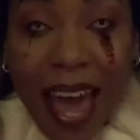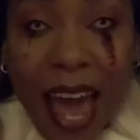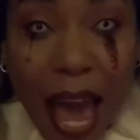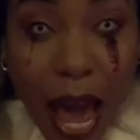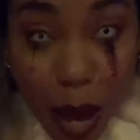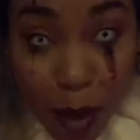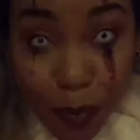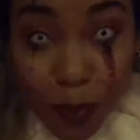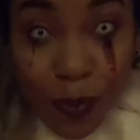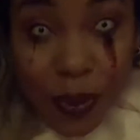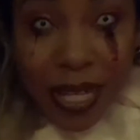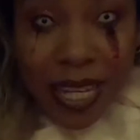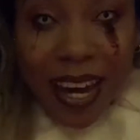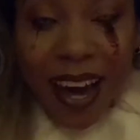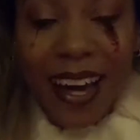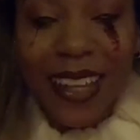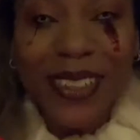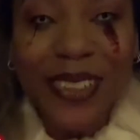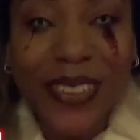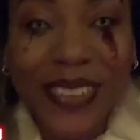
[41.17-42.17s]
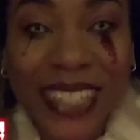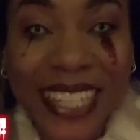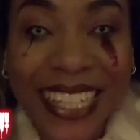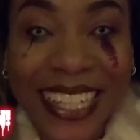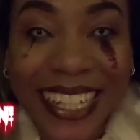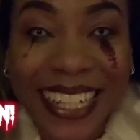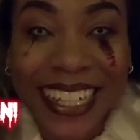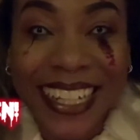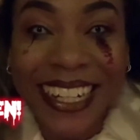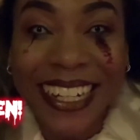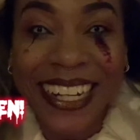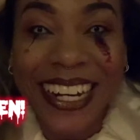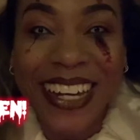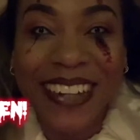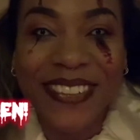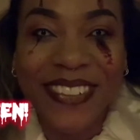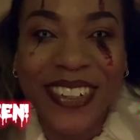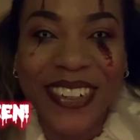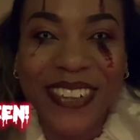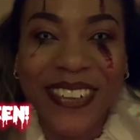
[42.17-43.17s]
Happy Halloween,
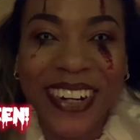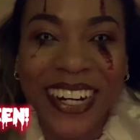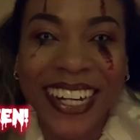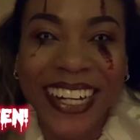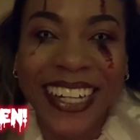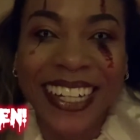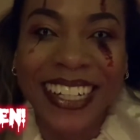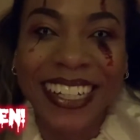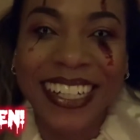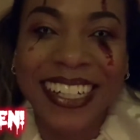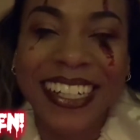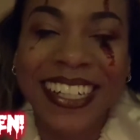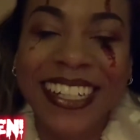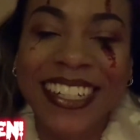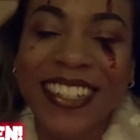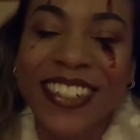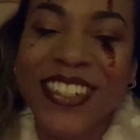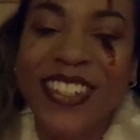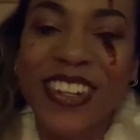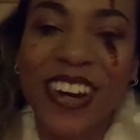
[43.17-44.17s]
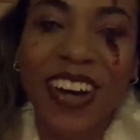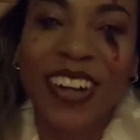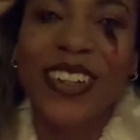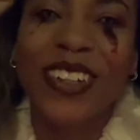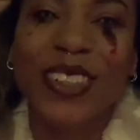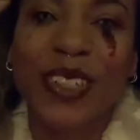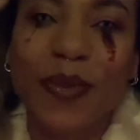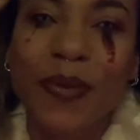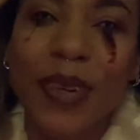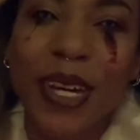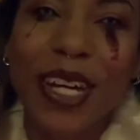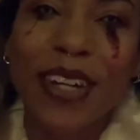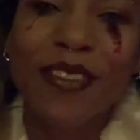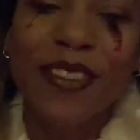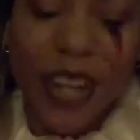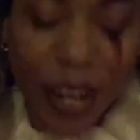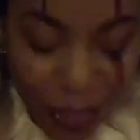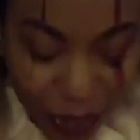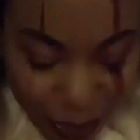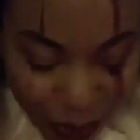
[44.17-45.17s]
everyone. It is Chocolumpia of
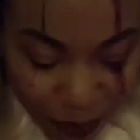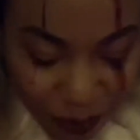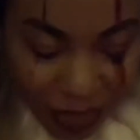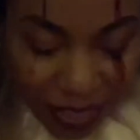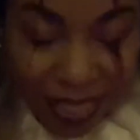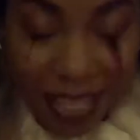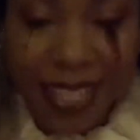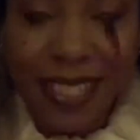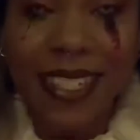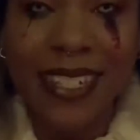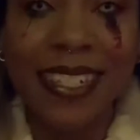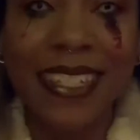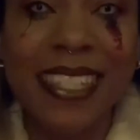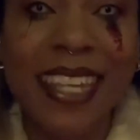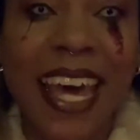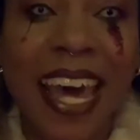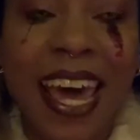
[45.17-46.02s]
Chocolumpia Lessons,